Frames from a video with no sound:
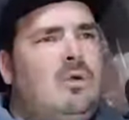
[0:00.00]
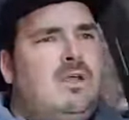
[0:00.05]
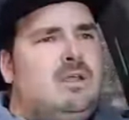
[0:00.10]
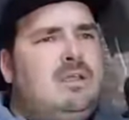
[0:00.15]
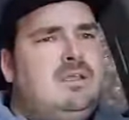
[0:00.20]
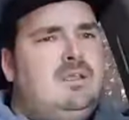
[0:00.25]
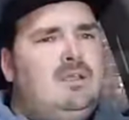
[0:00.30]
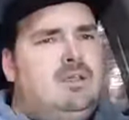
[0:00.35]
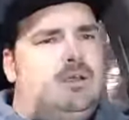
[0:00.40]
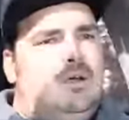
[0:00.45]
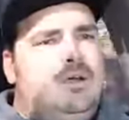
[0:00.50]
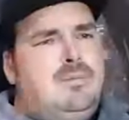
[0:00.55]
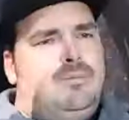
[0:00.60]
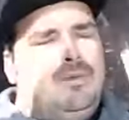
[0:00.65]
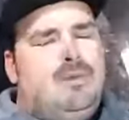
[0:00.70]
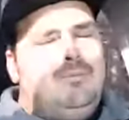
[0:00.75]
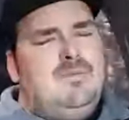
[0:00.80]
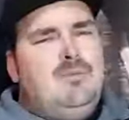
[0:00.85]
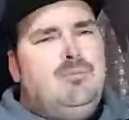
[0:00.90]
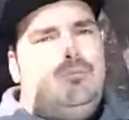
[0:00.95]
waking up.
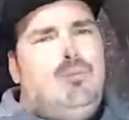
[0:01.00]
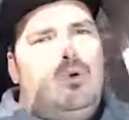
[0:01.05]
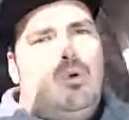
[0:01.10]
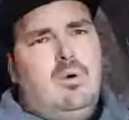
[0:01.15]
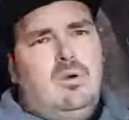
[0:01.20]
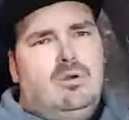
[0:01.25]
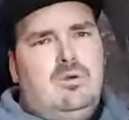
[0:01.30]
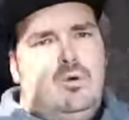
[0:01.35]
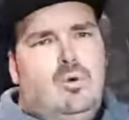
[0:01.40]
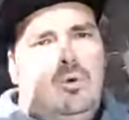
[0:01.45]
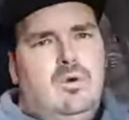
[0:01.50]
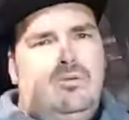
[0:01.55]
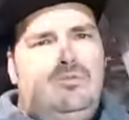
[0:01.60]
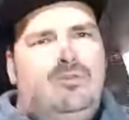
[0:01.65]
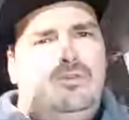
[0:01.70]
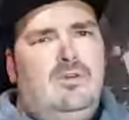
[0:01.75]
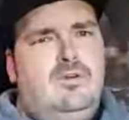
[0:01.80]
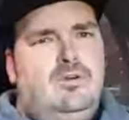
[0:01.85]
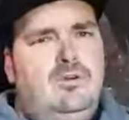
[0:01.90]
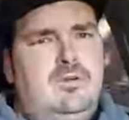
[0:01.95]
I'm in Port
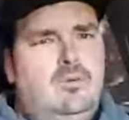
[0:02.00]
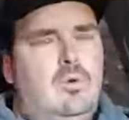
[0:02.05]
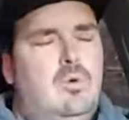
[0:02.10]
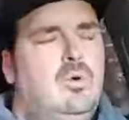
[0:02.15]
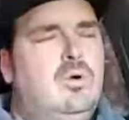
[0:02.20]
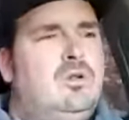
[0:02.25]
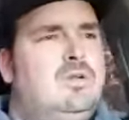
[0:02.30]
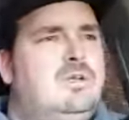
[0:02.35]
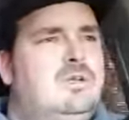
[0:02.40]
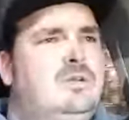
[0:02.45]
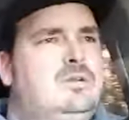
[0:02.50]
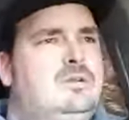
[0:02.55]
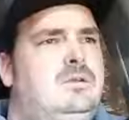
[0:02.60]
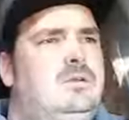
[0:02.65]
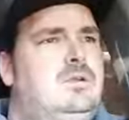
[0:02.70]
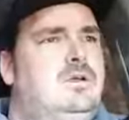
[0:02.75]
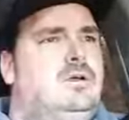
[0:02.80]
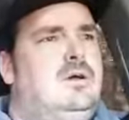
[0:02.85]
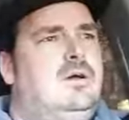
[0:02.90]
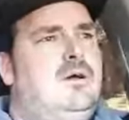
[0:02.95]
Orford,
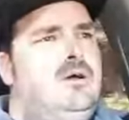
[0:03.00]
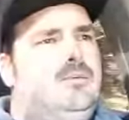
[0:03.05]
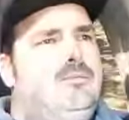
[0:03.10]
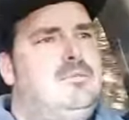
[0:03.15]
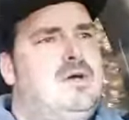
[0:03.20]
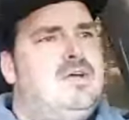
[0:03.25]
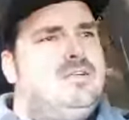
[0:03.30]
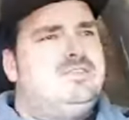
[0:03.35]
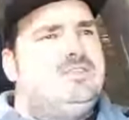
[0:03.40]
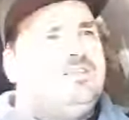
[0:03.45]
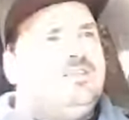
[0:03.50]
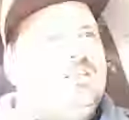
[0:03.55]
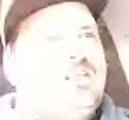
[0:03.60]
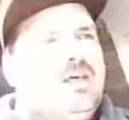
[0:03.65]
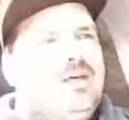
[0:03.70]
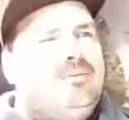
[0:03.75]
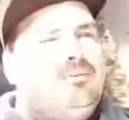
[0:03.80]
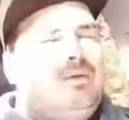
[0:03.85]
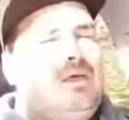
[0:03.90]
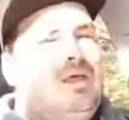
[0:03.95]
Oregon. I
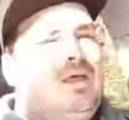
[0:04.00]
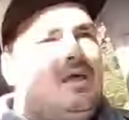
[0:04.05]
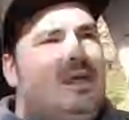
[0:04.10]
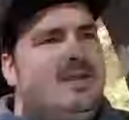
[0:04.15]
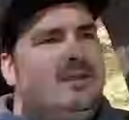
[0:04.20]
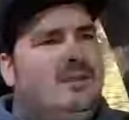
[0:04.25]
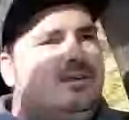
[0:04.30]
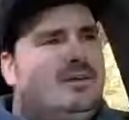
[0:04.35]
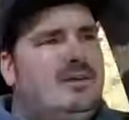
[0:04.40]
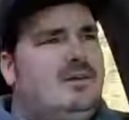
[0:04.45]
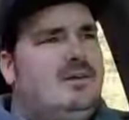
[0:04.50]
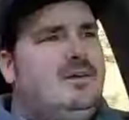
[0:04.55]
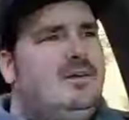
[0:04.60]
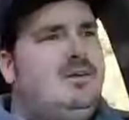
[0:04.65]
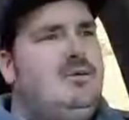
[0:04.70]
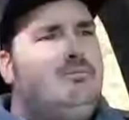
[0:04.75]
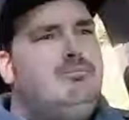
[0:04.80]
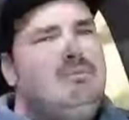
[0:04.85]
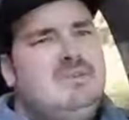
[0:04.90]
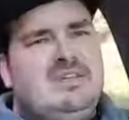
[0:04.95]
slept at
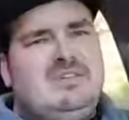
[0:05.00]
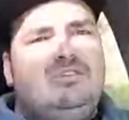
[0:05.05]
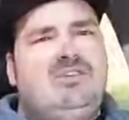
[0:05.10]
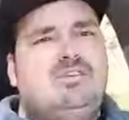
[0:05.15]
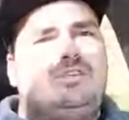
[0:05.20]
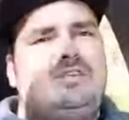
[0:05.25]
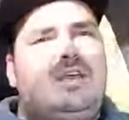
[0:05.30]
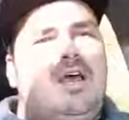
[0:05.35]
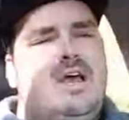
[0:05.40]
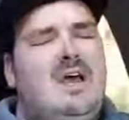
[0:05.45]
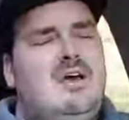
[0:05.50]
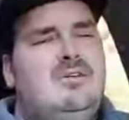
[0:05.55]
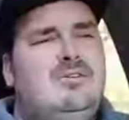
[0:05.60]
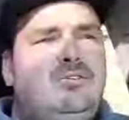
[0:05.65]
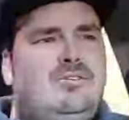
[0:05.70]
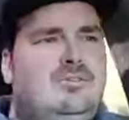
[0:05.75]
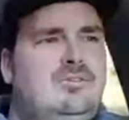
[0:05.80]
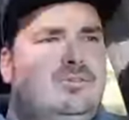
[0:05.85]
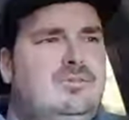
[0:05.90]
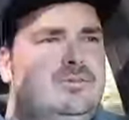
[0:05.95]
Mitch's
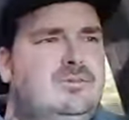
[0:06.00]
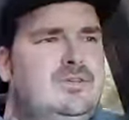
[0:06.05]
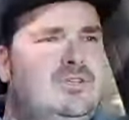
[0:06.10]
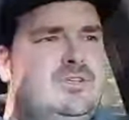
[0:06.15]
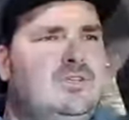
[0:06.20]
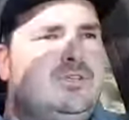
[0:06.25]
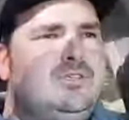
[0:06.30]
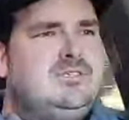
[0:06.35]
house, which